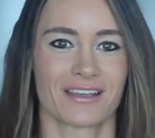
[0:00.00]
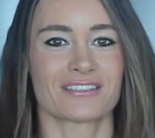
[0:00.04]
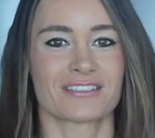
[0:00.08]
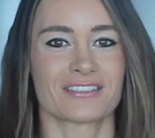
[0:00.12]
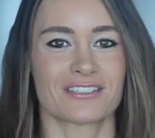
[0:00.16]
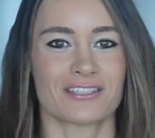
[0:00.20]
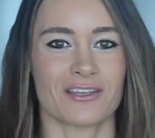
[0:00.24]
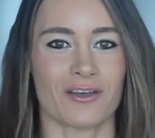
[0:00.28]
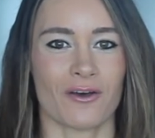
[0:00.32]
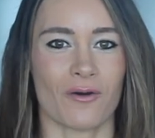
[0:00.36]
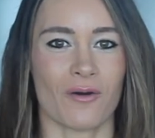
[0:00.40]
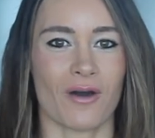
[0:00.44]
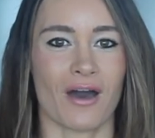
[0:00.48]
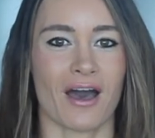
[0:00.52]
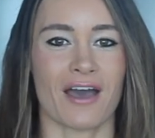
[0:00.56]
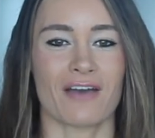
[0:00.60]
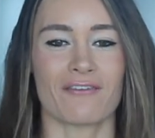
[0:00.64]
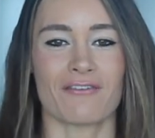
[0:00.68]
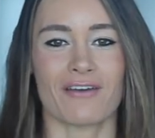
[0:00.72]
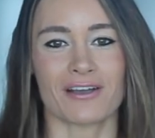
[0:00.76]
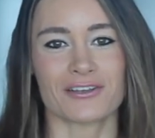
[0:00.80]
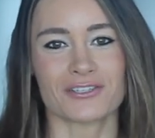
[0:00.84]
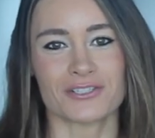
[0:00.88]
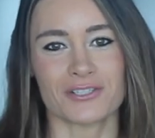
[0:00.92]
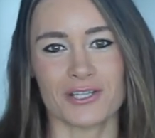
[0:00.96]
So I've
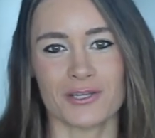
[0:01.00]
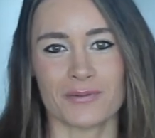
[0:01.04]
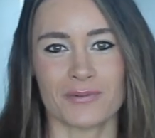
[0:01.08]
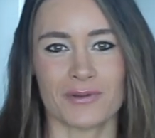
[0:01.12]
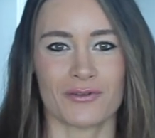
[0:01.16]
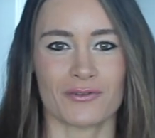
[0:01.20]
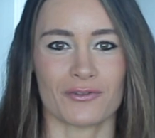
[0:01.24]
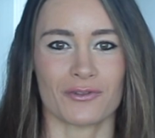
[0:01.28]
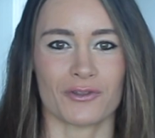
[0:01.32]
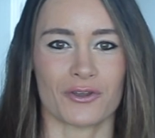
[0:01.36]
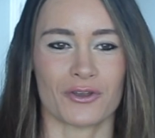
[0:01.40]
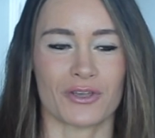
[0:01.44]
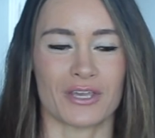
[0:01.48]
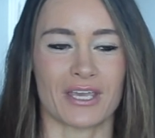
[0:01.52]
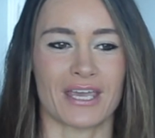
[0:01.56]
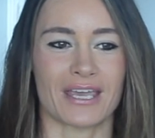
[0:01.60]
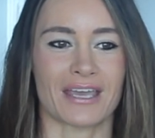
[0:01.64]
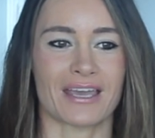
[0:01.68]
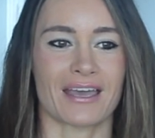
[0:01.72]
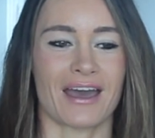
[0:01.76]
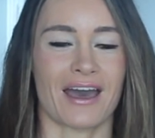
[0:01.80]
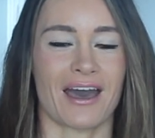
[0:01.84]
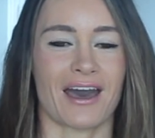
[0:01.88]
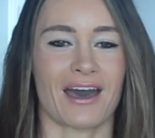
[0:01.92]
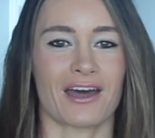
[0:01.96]
actually been
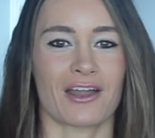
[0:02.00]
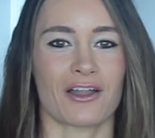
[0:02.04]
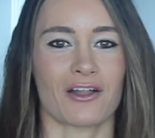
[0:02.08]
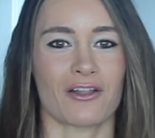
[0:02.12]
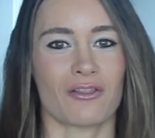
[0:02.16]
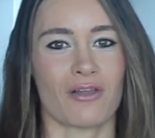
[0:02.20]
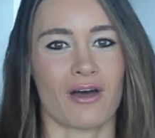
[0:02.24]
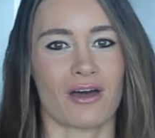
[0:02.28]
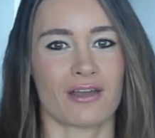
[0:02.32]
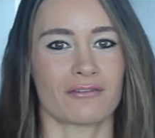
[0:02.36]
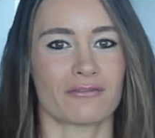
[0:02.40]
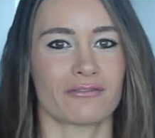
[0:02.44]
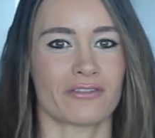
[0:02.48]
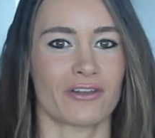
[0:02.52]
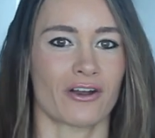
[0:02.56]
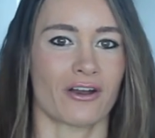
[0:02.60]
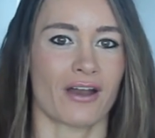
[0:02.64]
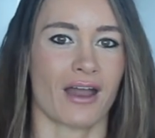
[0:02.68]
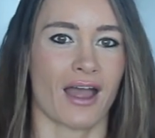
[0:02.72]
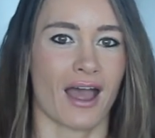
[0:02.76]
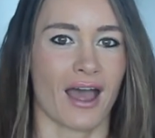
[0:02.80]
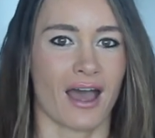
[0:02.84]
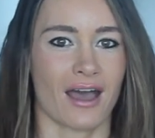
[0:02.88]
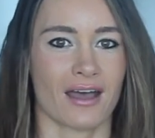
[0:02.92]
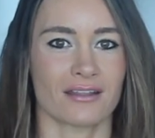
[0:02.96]
looking at a lot of their
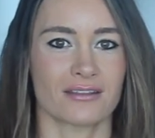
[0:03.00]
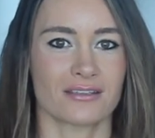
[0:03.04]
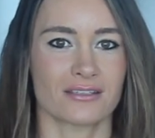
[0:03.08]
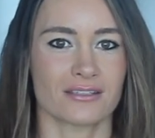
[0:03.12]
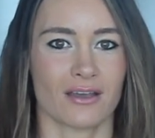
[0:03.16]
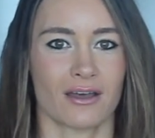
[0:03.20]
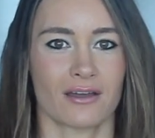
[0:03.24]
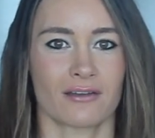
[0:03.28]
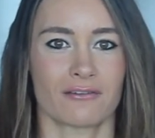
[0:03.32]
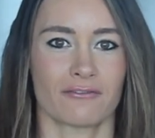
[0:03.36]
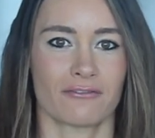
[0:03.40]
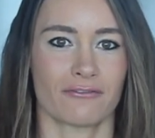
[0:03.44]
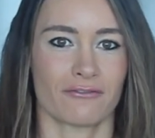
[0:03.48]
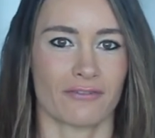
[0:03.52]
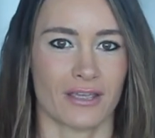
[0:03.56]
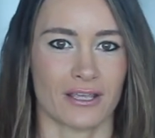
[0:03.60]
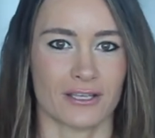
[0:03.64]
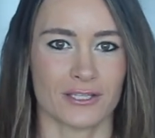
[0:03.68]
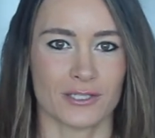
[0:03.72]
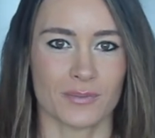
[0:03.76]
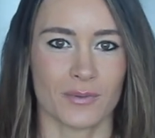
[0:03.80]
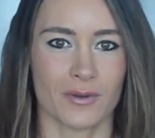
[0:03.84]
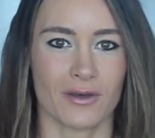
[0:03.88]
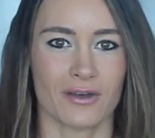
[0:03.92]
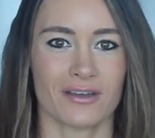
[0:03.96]
ads on
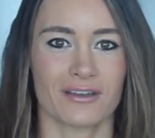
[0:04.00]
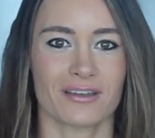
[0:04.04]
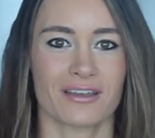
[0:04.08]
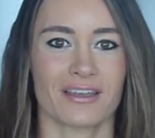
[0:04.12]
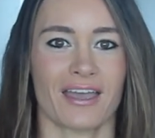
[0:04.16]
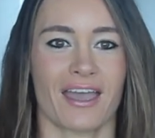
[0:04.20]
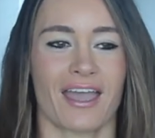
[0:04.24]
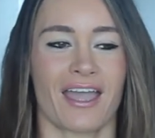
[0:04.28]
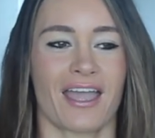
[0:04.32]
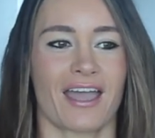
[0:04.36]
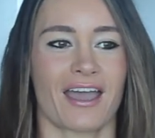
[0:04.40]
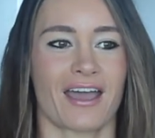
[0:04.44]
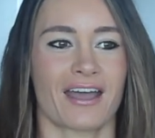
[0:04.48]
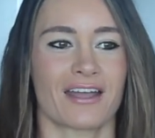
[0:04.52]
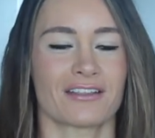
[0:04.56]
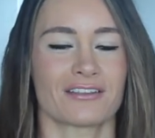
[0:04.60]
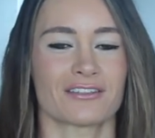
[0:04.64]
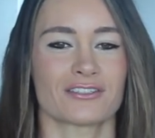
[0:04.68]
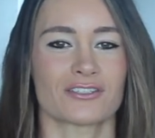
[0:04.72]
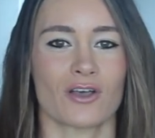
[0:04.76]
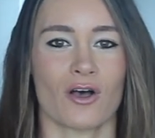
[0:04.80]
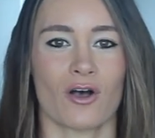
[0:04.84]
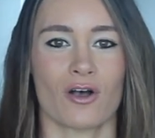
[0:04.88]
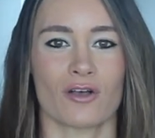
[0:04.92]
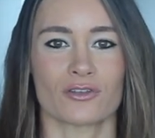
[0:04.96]
Facebook
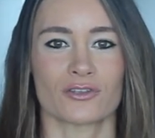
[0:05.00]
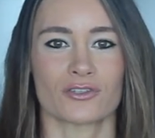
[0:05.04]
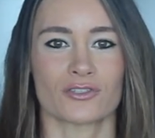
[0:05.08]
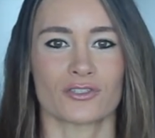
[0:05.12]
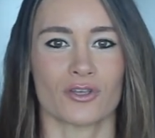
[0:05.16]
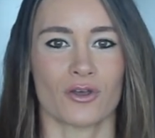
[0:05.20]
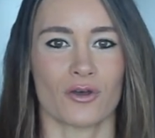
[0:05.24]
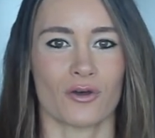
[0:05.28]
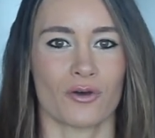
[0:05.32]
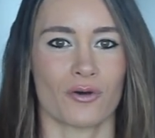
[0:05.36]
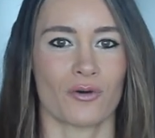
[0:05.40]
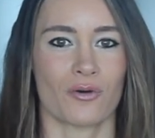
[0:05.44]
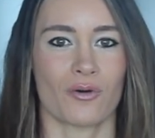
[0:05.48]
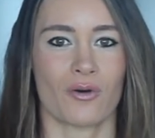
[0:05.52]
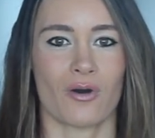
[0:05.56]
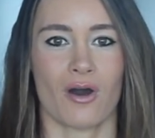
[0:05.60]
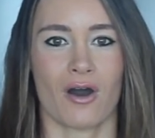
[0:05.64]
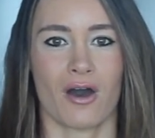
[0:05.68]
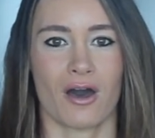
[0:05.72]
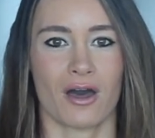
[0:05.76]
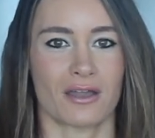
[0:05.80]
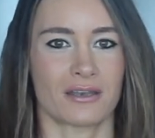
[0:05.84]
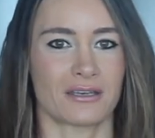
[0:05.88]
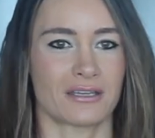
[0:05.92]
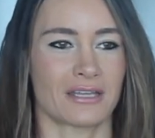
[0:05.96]
and also
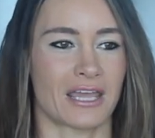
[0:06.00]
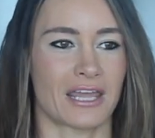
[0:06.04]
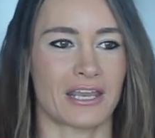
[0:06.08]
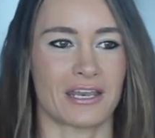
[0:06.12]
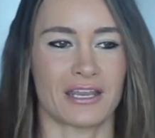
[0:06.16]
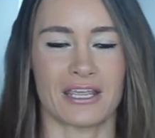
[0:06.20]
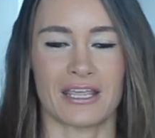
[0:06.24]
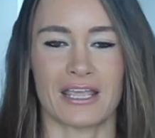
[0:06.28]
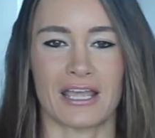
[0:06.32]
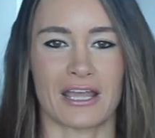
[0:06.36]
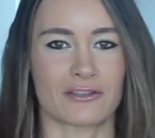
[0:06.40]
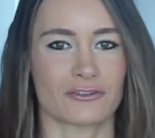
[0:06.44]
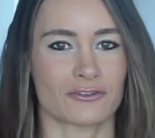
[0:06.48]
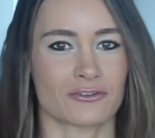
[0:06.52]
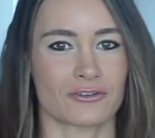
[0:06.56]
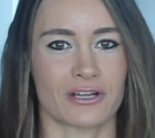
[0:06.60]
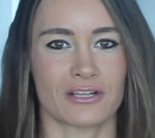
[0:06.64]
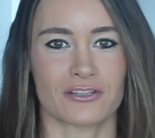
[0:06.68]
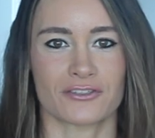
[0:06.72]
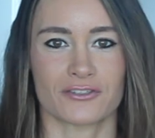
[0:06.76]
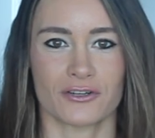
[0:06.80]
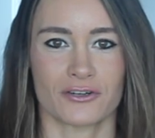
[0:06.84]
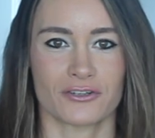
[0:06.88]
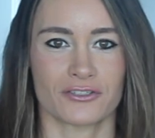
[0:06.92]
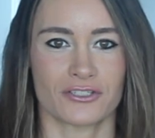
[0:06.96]
on any
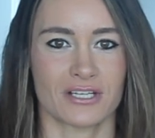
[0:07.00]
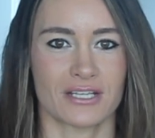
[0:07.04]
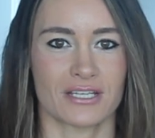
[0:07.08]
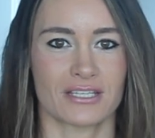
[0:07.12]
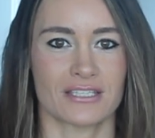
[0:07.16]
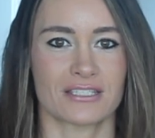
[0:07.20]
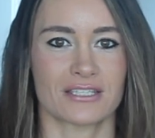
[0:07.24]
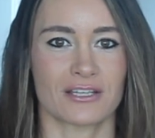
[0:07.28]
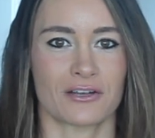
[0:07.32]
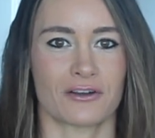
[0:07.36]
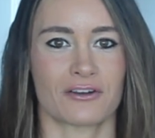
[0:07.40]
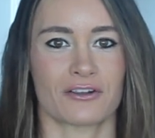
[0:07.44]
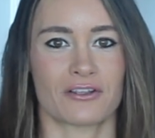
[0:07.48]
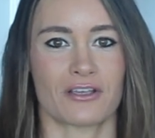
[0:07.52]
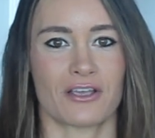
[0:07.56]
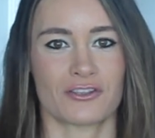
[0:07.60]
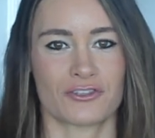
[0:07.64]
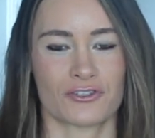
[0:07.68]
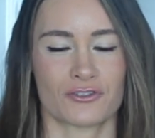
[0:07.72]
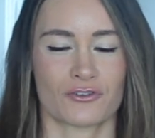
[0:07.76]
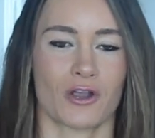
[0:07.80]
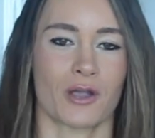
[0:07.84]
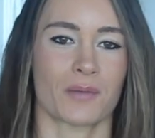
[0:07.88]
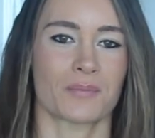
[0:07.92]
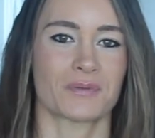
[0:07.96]
internet searches, their
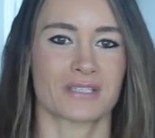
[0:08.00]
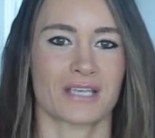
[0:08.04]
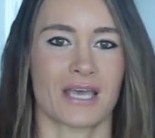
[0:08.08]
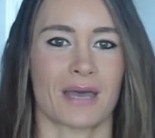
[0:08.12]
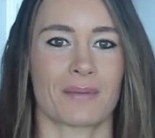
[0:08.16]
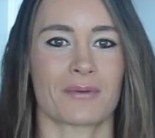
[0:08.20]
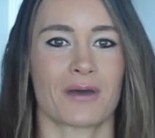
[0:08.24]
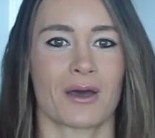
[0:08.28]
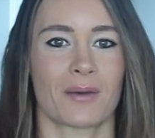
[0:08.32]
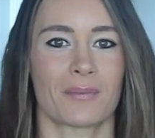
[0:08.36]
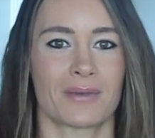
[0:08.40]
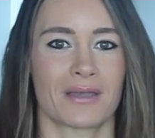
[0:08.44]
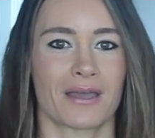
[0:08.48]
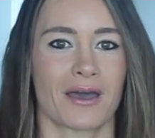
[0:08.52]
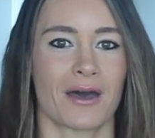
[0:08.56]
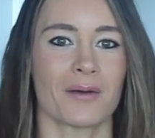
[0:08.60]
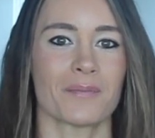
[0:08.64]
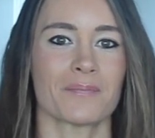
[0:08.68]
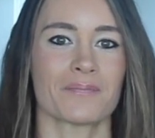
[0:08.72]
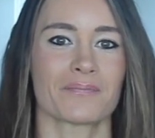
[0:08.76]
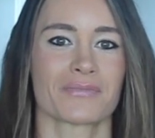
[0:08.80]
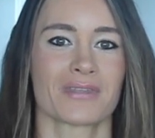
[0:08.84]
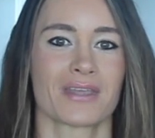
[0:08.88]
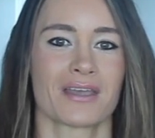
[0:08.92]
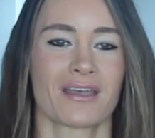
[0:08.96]
scrubs kept coming up.